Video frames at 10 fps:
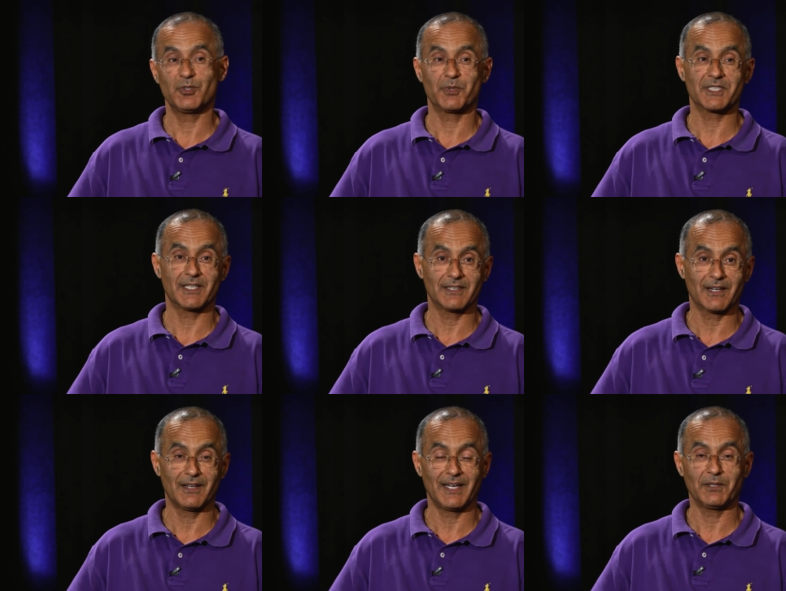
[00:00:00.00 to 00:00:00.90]
Group was
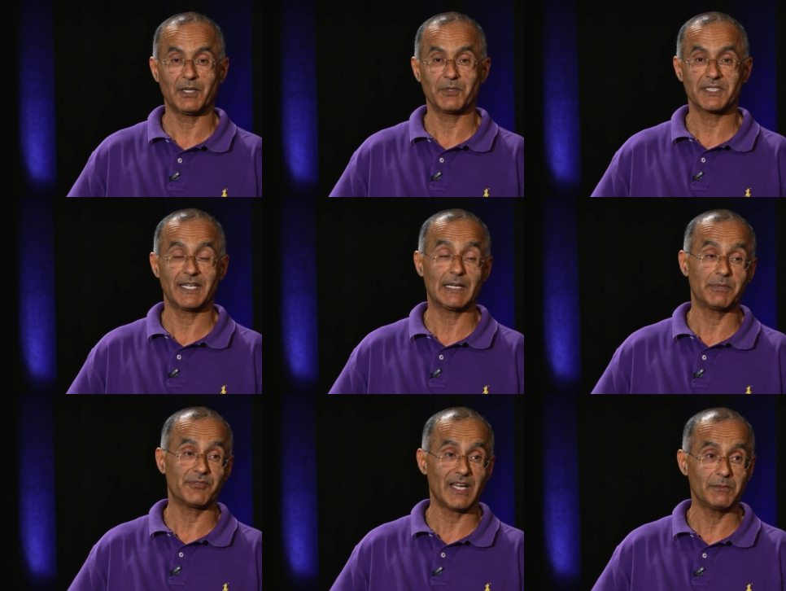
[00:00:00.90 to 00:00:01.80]
another client that was setting
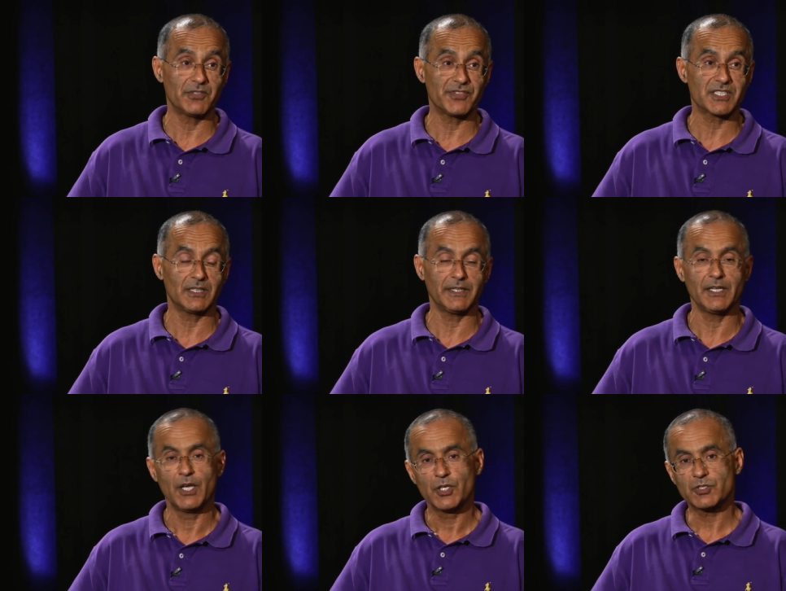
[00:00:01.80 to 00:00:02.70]
up a fiber
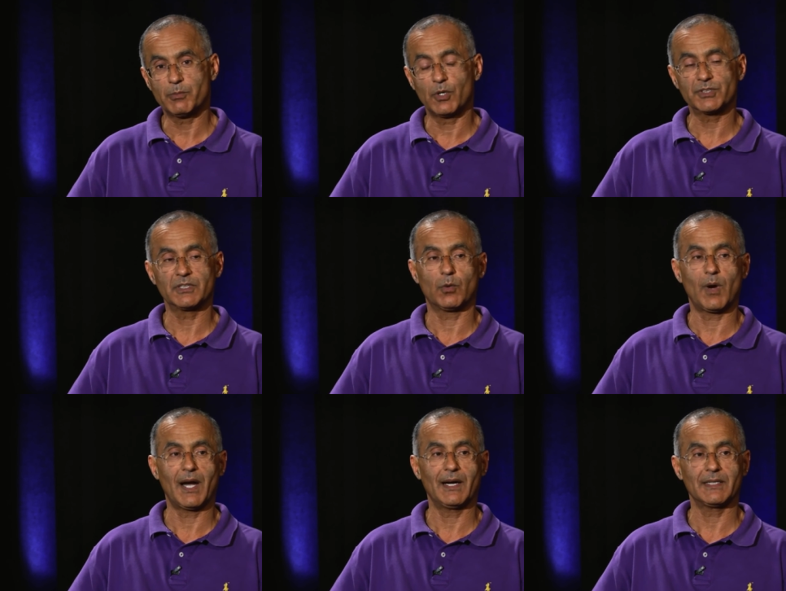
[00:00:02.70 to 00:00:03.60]
facility. So both on the
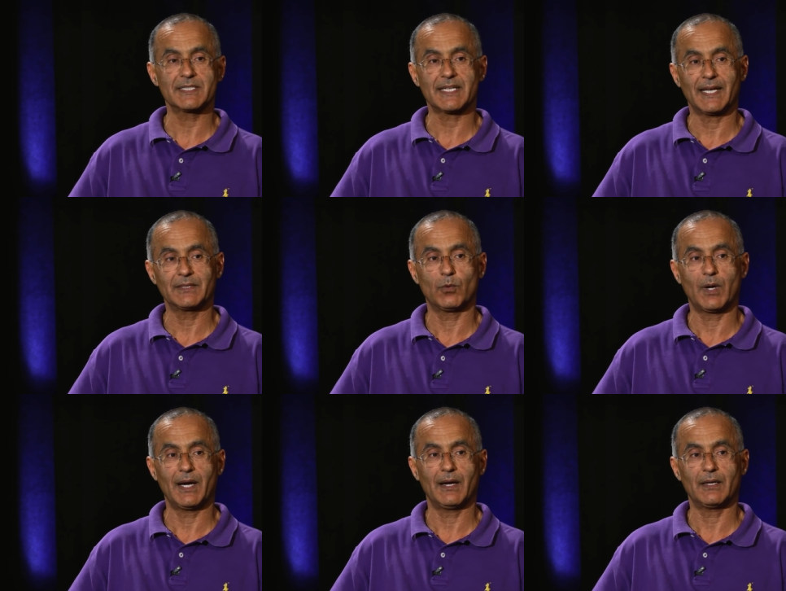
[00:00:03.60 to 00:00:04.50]
wireless and the
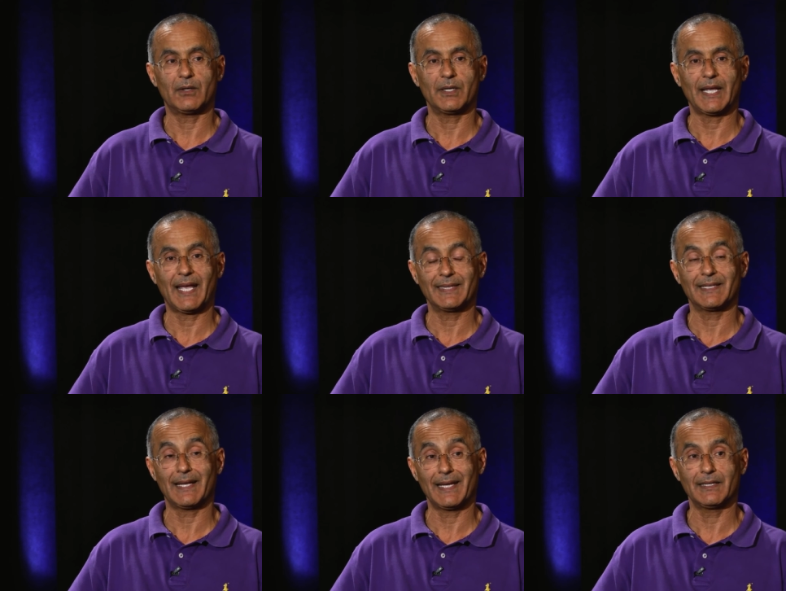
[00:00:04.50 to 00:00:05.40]
wire uh, uh
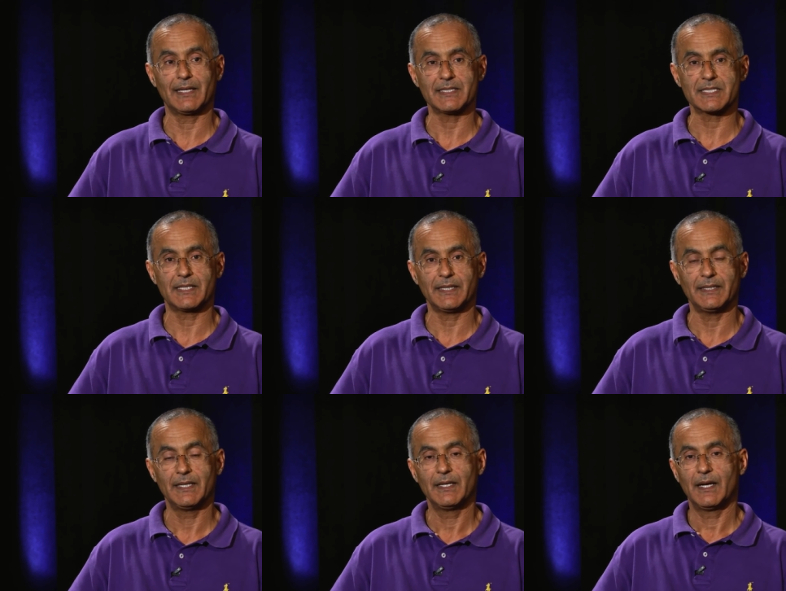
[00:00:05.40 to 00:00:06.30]
and the landline
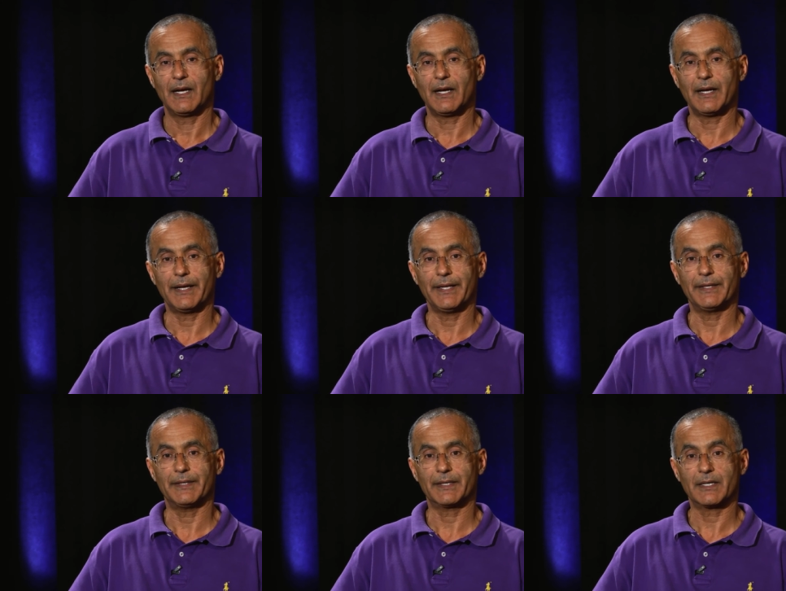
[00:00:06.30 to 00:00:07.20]
side,
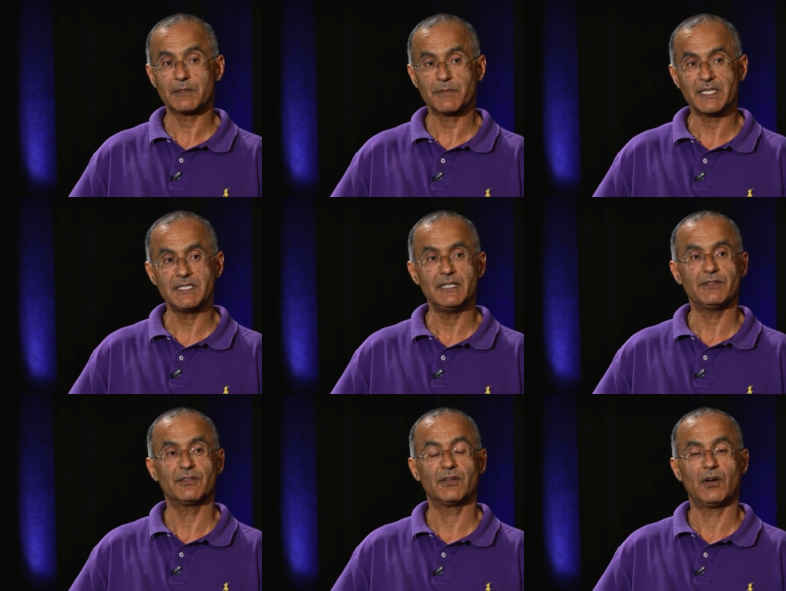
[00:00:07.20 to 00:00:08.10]
I uh, cut my
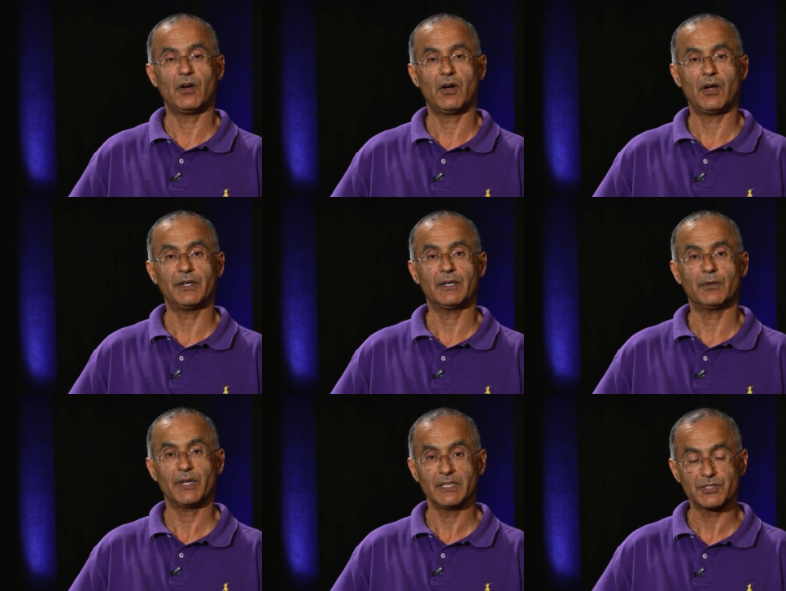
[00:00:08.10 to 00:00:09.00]
teeth on
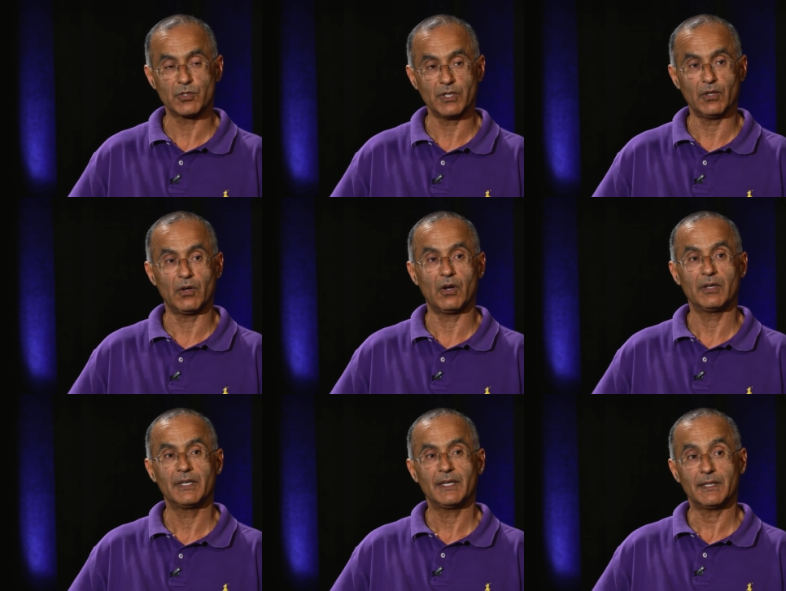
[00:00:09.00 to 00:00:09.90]
uh, regulatory
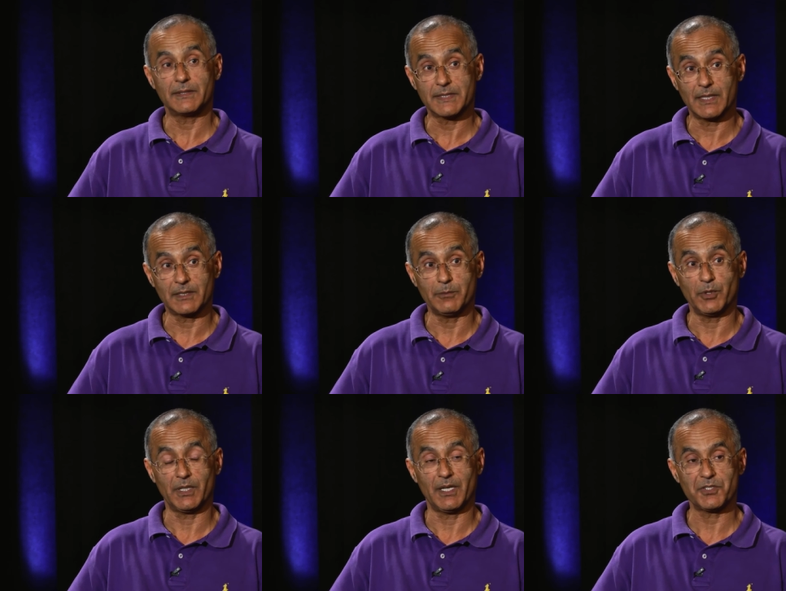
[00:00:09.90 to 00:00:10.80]
law in the
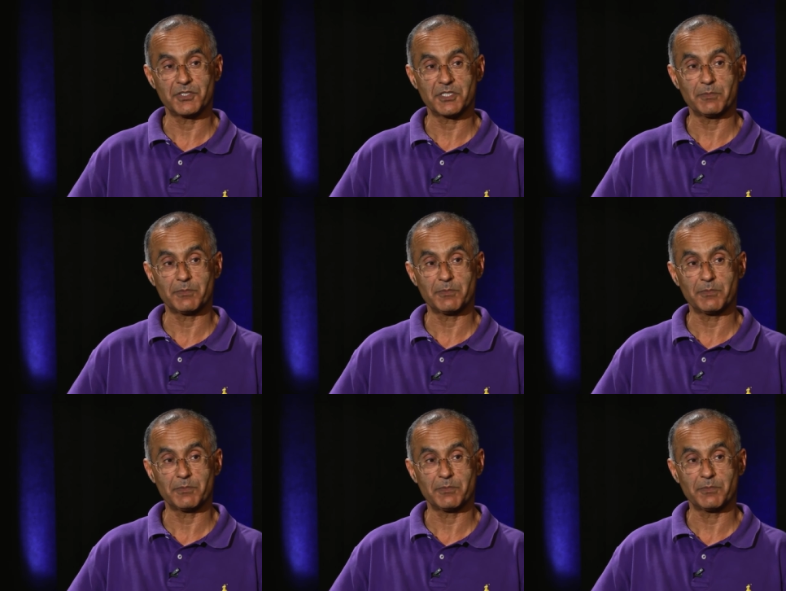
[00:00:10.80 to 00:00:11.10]
telecommunications and you